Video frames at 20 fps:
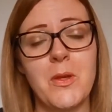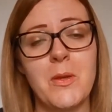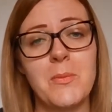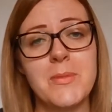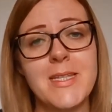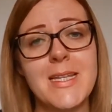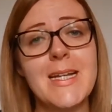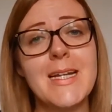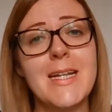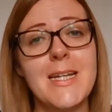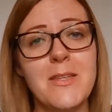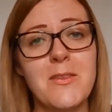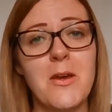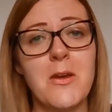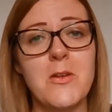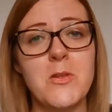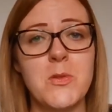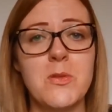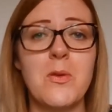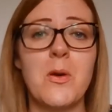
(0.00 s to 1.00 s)
particularly
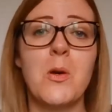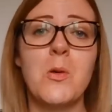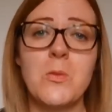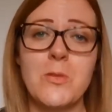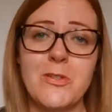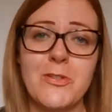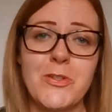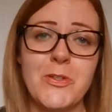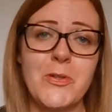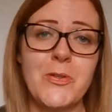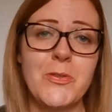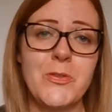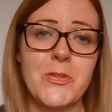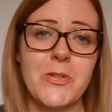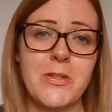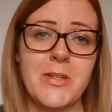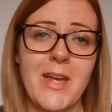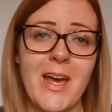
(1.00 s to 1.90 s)
those with older children,